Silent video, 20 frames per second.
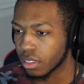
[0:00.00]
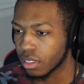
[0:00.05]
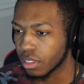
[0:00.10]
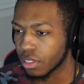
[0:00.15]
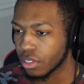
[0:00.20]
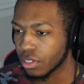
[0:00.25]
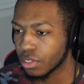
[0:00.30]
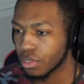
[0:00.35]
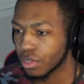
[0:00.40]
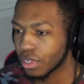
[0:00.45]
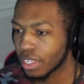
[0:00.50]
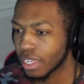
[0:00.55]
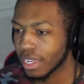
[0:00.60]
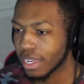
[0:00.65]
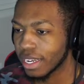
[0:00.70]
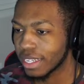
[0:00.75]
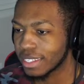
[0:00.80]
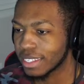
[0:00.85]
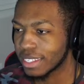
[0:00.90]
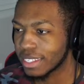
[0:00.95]
You
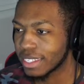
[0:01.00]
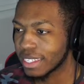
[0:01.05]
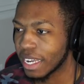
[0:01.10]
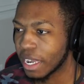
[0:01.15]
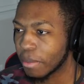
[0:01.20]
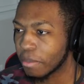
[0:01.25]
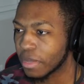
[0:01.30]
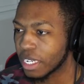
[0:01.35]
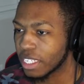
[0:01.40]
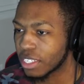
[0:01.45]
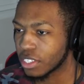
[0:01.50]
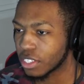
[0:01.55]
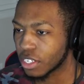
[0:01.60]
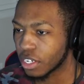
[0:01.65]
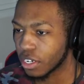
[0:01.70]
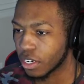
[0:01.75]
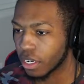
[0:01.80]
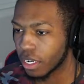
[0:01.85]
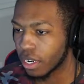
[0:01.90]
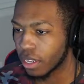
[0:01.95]
cannot stop this
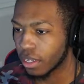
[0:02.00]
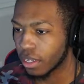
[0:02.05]
girl.